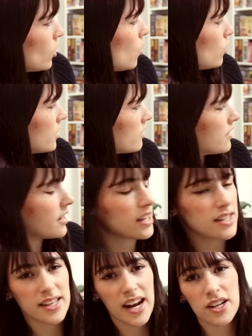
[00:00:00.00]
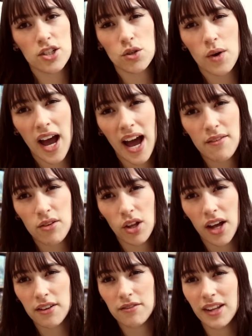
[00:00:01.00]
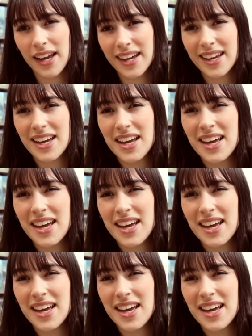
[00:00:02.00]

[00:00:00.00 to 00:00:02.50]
Only thing is that I do have a lot of like